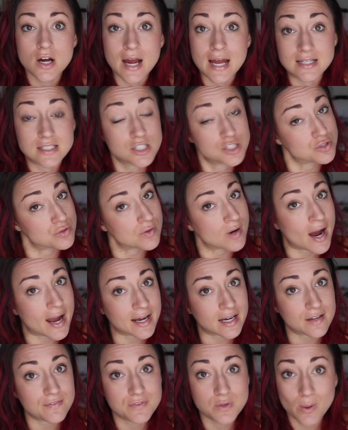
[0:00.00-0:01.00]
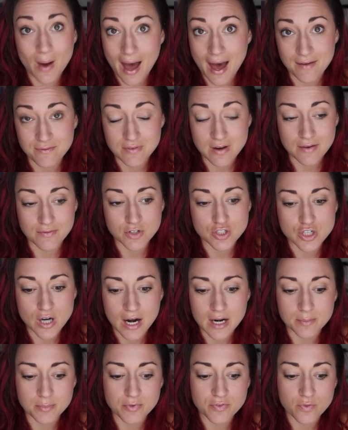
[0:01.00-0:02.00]
and to try it if you have never
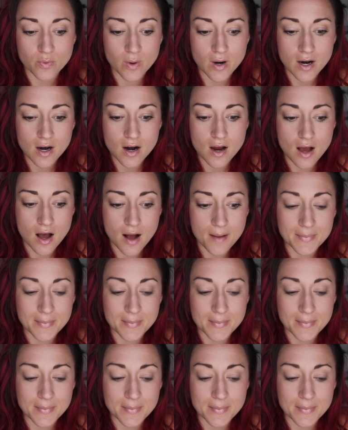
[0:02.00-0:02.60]
tried it before,